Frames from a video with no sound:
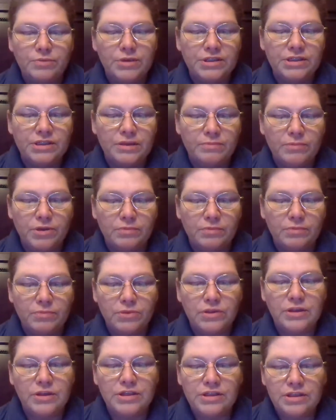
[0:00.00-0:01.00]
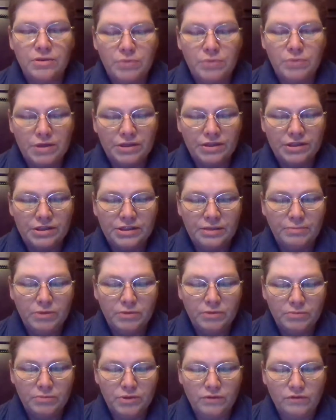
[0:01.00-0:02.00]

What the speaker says: see what the symptoms